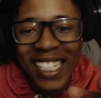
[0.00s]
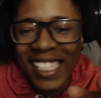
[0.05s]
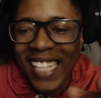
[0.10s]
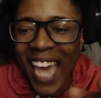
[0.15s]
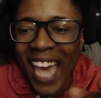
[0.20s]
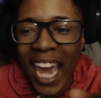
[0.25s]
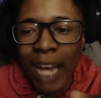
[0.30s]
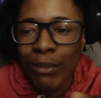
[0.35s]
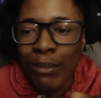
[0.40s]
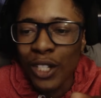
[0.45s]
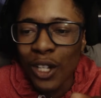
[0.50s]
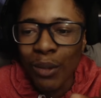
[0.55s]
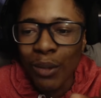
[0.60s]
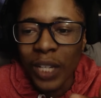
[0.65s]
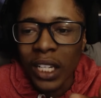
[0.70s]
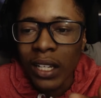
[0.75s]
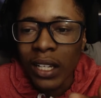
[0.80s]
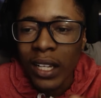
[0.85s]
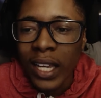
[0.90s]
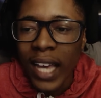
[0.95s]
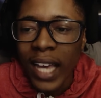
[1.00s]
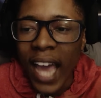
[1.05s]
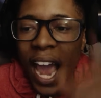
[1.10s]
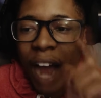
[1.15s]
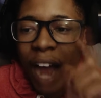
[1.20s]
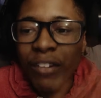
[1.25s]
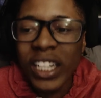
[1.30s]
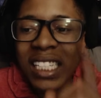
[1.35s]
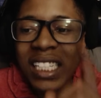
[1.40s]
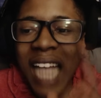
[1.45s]
came to me.
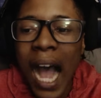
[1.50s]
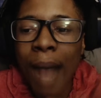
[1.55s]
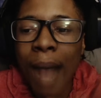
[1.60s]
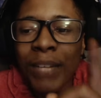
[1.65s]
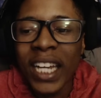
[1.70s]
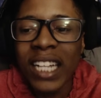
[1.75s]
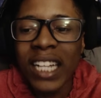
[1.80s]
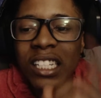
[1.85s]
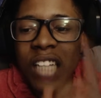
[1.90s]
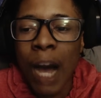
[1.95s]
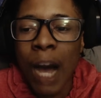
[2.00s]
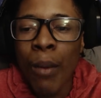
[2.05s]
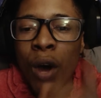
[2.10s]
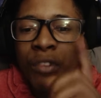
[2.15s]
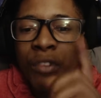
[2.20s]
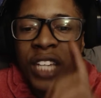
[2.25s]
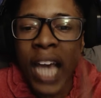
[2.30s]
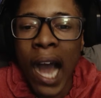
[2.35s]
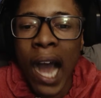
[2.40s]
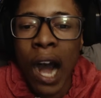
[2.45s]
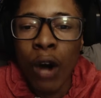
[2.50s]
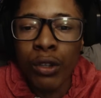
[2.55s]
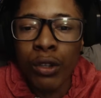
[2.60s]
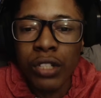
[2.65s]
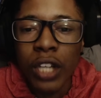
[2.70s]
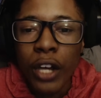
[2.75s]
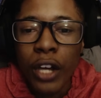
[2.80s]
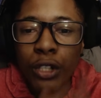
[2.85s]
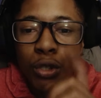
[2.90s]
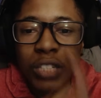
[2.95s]
Every time niggas come over your house,
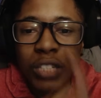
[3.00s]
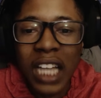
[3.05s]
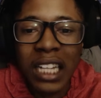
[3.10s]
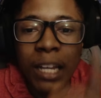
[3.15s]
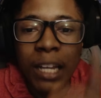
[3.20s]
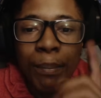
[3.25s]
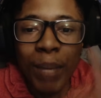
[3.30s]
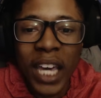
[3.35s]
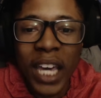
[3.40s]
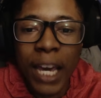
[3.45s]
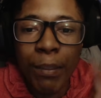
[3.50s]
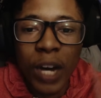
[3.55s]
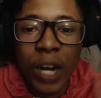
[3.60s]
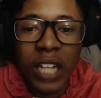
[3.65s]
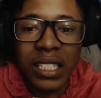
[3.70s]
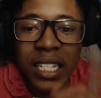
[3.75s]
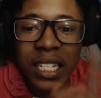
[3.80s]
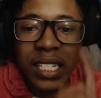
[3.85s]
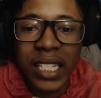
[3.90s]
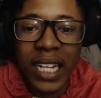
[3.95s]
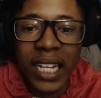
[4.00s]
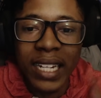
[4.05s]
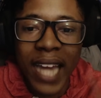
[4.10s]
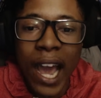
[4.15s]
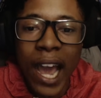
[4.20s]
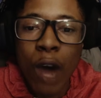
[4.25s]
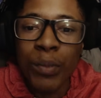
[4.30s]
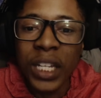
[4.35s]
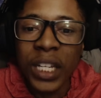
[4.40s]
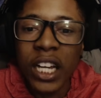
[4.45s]
you tell the bed bugs to sit
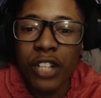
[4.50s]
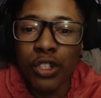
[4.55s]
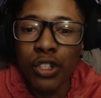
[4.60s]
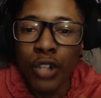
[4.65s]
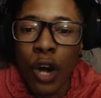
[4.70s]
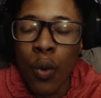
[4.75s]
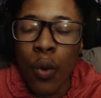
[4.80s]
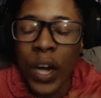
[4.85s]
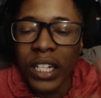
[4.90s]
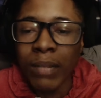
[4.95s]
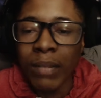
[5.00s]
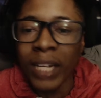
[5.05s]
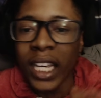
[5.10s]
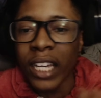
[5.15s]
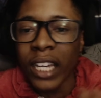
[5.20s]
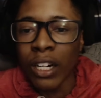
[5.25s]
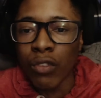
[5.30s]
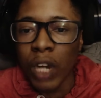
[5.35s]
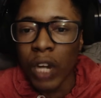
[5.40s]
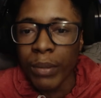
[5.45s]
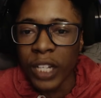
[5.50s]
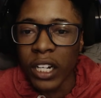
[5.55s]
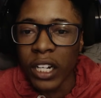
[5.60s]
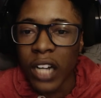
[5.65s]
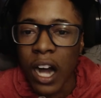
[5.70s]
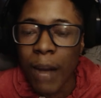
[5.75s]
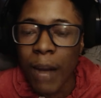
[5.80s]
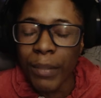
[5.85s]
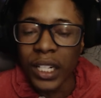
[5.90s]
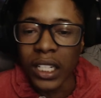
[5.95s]
down because you don't want them to interrupt your
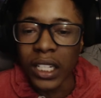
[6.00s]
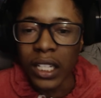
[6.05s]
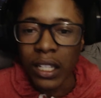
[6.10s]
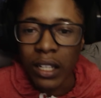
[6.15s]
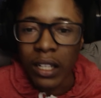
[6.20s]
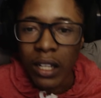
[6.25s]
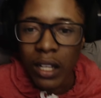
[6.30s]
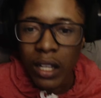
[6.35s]
company.